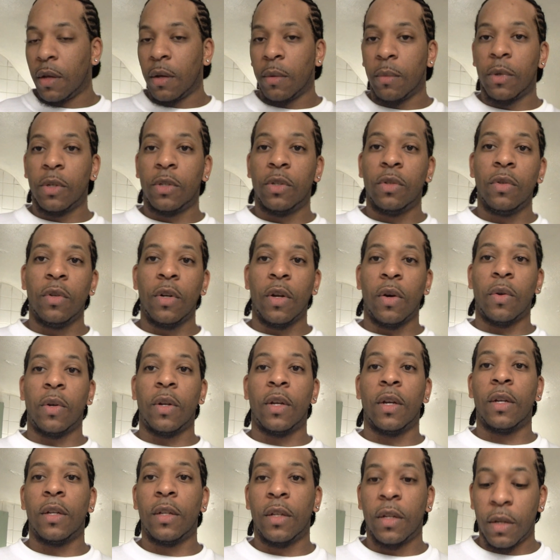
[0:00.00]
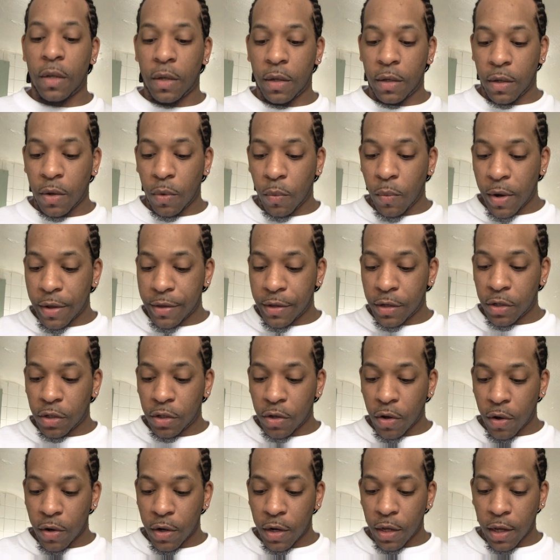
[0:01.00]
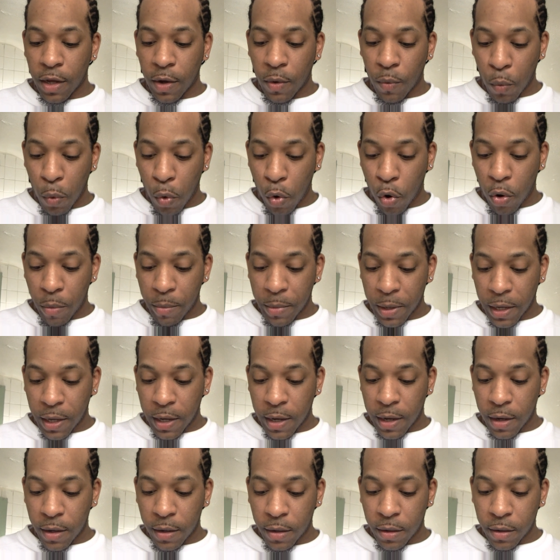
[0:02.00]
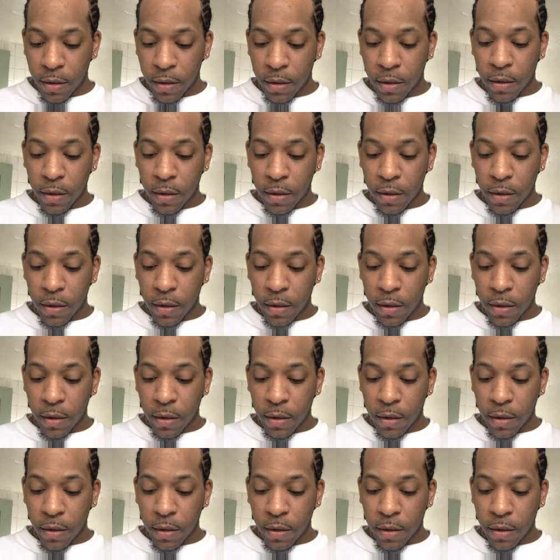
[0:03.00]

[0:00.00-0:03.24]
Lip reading: But, you know, the weather's starting to get warm again.